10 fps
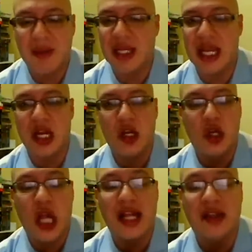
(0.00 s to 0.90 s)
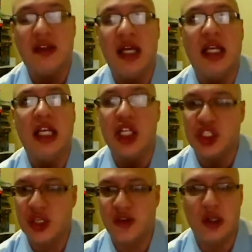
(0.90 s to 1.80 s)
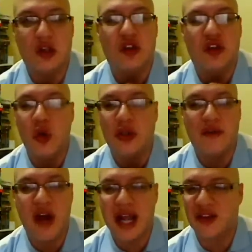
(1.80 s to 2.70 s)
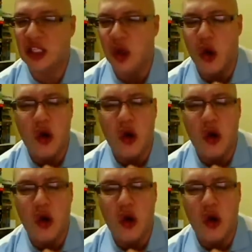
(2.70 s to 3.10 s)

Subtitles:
I mean, it looked delicious, it looked so divine to me.